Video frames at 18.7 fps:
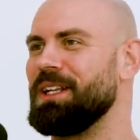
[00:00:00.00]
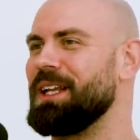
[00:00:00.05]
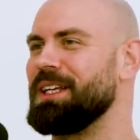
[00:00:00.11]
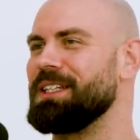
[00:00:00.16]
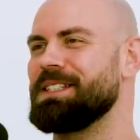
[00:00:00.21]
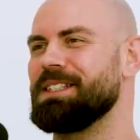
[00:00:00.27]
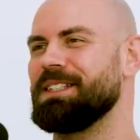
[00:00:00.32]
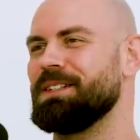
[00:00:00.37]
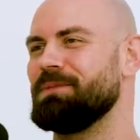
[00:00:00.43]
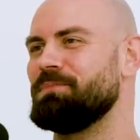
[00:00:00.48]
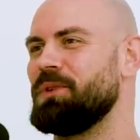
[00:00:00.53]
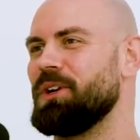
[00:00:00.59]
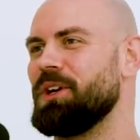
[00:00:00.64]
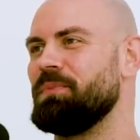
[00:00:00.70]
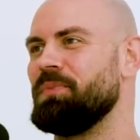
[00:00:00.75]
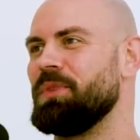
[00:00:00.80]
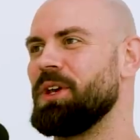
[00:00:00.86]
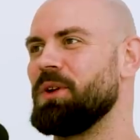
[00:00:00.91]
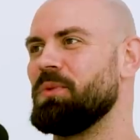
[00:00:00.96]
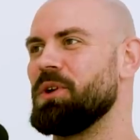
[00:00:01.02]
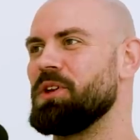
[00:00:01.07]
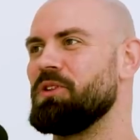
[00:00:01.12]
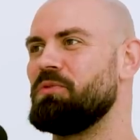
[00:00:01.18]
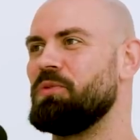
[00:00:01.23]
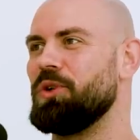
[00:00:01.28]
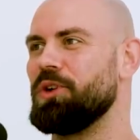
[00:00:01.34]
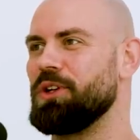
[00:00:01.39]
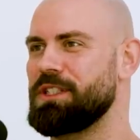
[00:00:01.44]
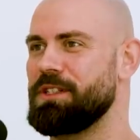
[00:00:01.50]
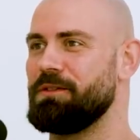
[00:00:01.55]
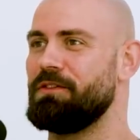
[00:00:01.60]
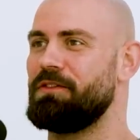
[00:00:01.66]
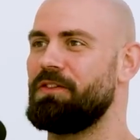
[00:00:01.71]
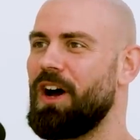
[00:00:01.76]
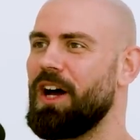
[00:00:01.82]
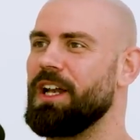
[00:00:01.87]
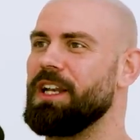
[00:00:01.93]
Like, so, but when you've worked in
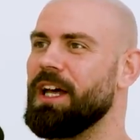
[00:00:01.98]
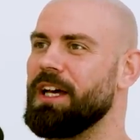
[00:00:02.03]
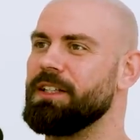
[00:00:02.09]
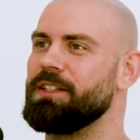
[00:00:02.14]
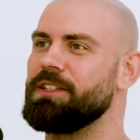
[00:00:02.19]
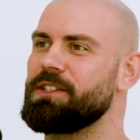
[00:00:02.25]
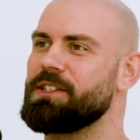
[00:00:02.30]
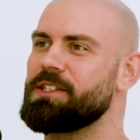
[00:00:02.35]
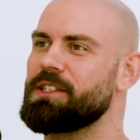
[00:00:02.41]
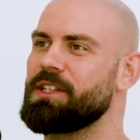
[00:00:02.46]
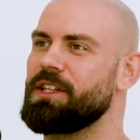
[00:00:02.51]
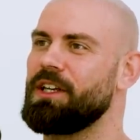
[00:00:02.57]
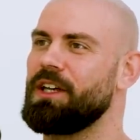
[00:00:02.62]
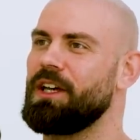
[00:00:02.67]
finance